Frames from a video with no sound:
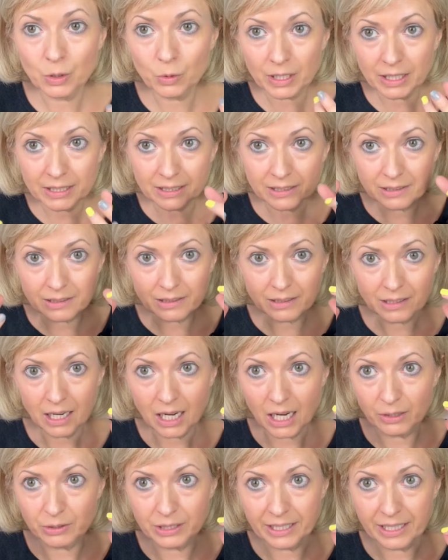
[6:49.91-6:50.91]
Look at
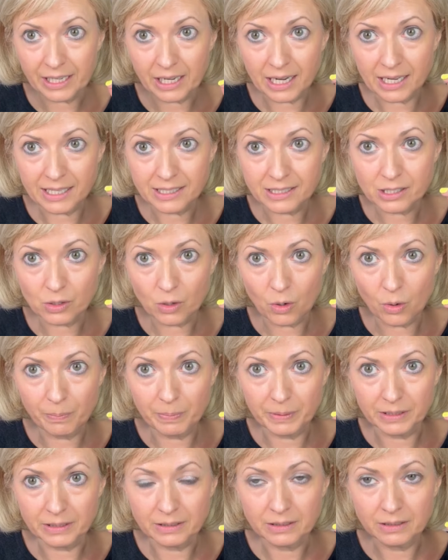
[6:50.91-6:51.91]
how the eyes
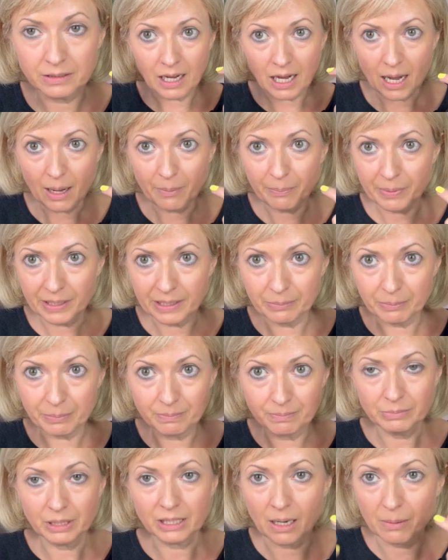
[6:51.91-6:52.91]
open up and
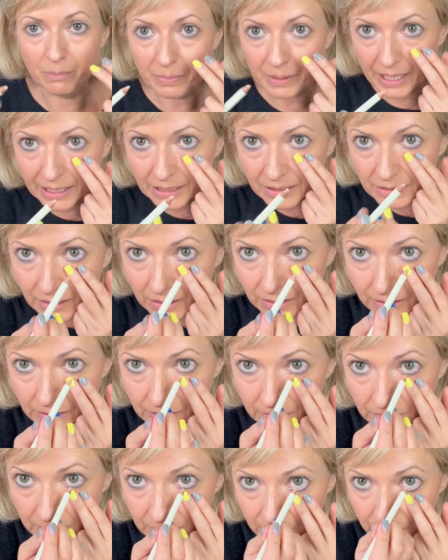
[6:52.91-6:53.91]
become brighter.
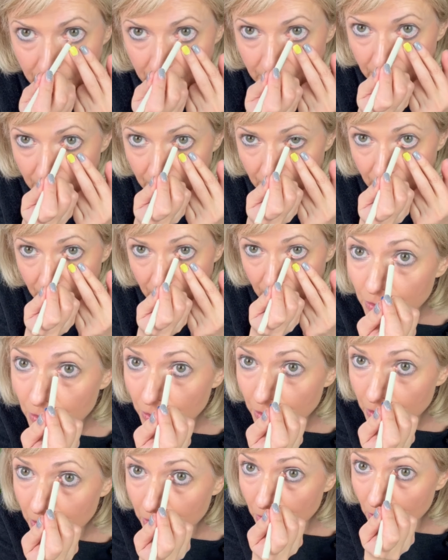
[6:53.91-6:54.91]

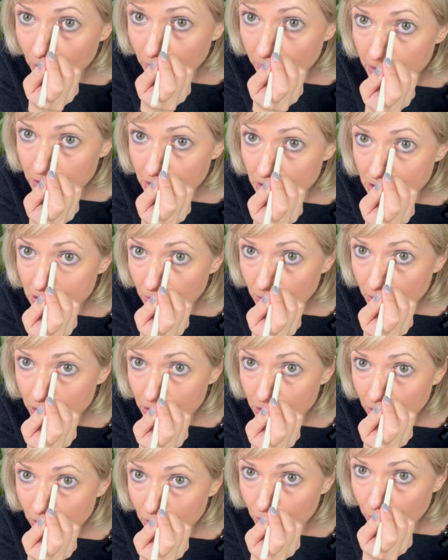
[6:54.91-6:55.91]
You can always
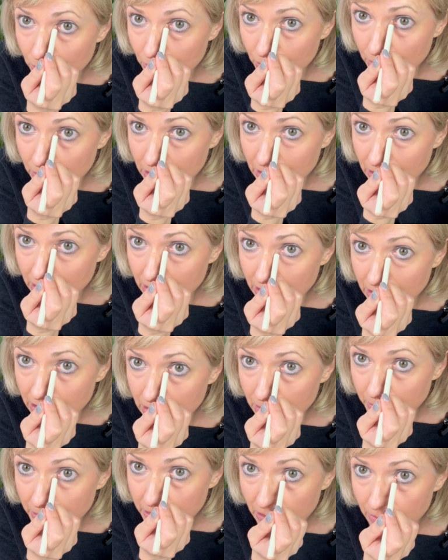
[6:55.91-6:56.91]
also do a
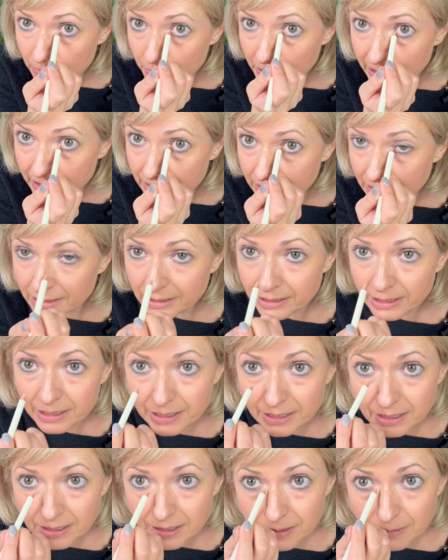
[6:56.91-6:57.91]
little bit of brightening
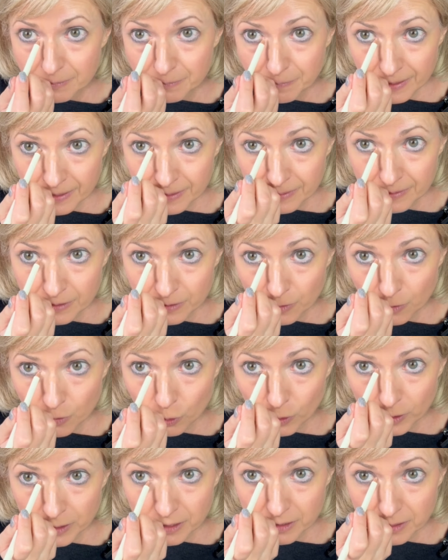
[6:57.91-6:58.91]
here in the
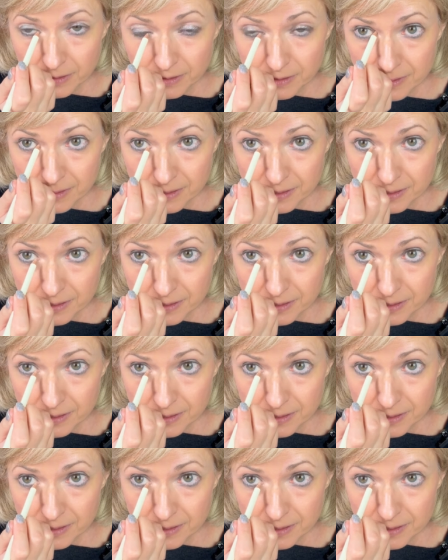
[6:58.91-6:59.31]
corners.